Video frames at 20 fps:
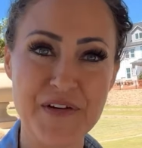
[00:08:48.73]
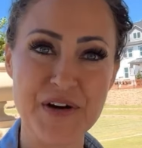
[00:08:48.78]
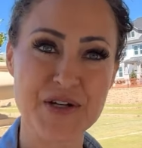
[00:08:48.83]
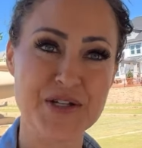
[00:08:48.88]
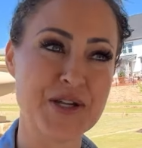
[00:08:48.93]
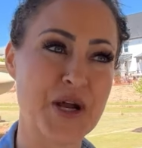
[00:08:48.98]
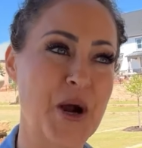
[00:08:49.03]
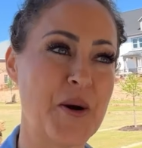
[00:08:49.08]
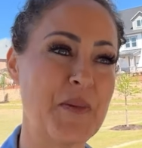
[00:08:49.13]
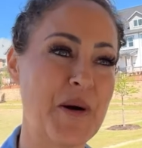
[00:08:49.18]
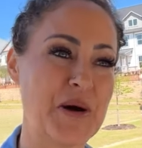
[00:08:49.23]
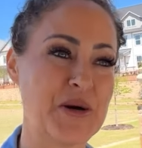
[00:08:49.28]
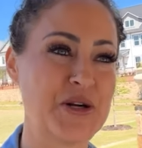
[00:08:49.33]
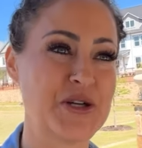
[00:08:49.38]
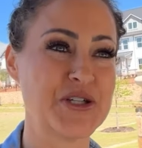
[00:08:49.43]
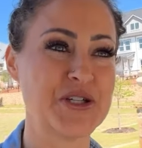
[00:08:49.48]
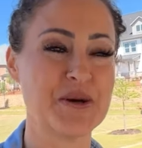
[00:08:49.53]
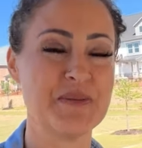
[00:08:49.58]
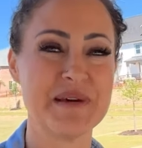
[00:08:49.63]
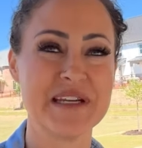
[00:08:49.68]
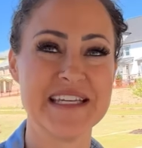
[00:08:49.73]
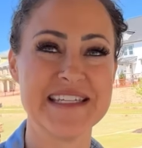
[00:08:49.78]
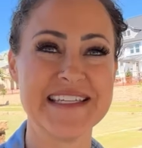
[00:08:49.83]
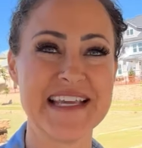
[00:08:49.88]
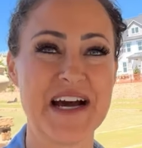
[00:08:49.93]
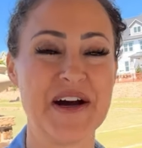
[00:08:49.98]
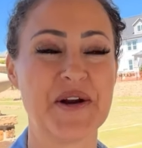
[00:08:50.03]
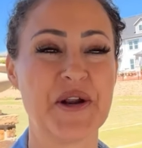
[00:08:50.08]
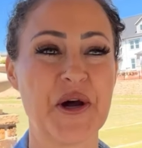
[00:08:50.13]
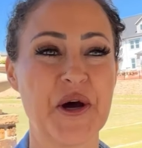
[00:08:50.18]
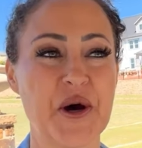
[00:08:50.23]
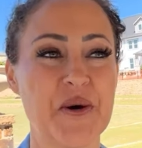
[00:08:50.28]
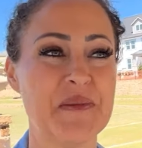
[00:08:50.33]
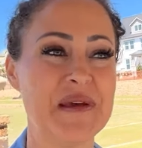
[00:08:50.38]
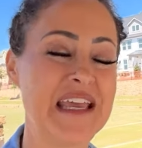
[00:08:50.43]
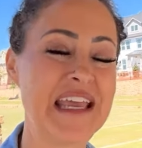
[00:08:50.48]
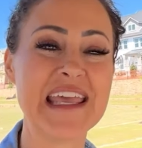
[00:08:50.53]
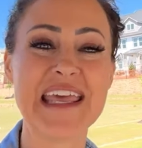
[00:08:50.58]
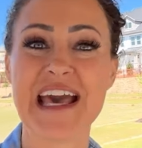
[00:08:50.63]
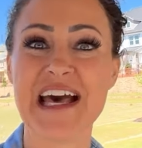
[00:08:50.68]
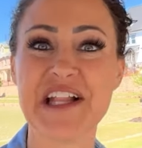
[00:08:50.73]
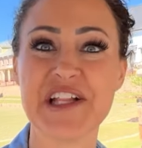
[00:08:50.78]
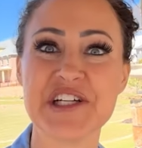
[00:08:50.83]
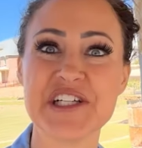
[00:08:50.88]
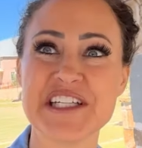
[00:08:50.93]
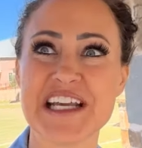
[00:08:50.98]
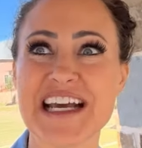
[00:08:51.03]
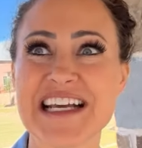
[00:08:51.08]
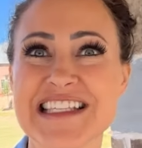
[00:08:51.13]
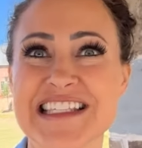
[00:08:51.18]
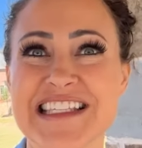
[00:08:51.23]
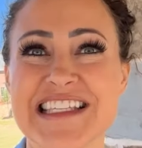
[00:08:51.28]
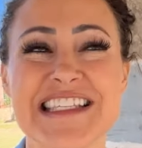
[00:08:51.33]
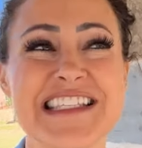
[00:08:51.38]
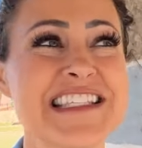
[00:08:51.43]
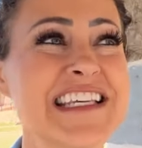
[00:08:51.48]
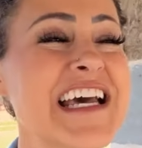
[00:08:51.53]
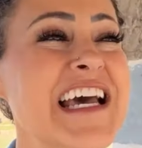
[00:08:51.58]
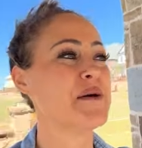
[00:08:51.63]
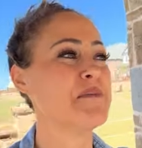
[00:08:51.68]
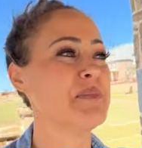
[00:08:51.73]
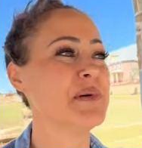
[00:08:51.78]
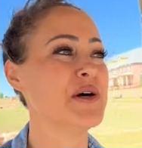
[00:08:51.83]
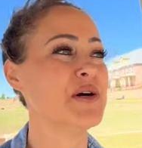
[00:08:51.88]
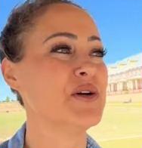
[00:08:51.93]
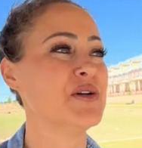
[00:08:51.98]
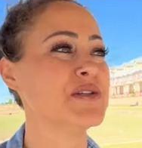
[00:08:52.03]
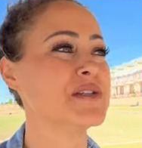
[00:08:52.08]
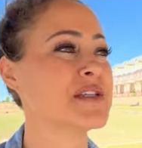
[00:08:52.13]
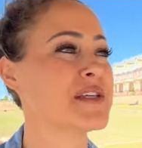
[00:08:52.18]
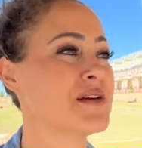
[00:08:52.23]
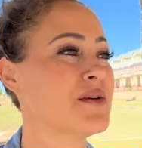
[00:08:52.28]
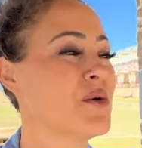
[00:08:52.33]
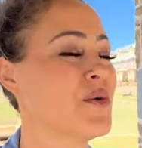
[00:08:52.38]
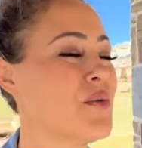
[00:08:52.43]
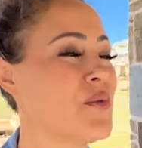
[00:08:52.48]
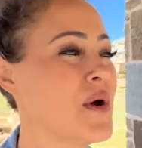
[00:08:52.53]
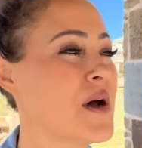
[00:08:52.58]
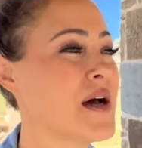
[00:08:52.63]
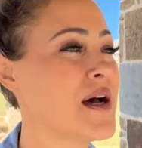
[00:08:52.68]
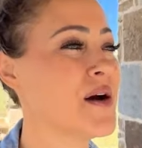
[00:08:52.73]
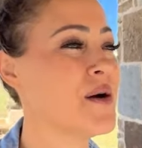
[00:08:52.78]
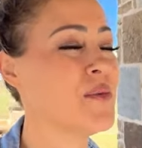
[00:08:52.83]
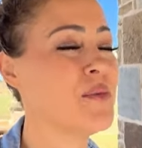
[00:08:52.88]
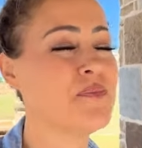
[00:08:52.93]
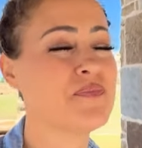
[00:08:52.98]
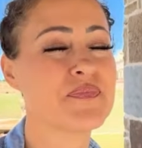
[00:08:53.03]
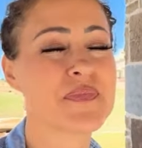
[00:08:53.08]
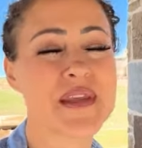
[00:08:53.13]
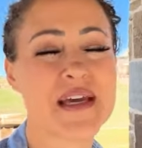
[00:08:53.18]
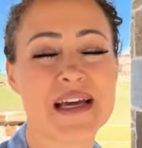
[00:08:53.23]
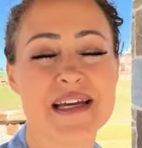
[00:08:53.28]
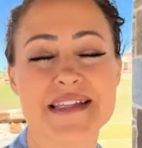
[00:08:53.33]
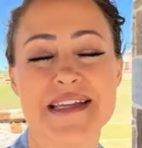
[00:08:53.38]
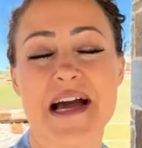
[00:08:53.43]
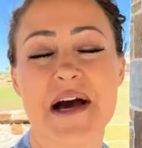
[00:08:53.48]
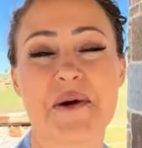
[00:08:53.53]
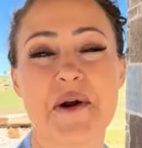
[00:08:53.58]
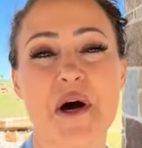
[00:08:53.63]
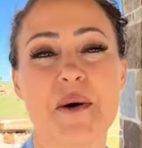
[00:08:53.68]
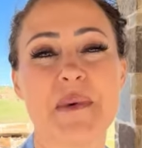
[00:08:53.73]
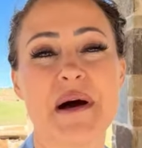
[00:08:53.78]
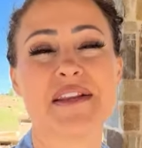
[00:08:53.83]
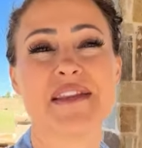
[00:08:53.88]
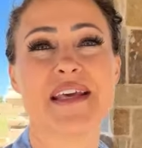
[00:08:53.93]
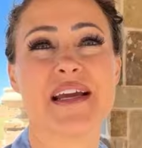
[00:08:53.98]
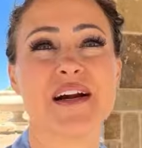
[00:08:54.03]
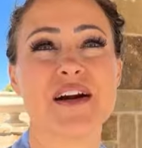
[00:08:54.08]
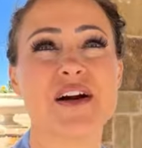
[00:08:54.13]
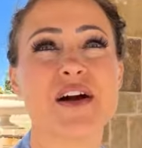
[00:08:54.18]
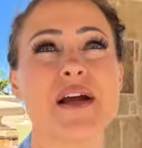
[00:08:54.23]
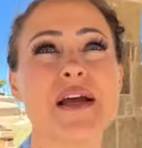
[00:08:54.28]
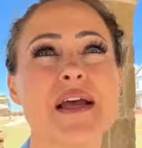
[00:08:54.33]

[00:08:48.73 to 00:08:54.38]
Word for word: first home ownership in a townhome in Keller, Texas. I built uh, a townhome out there,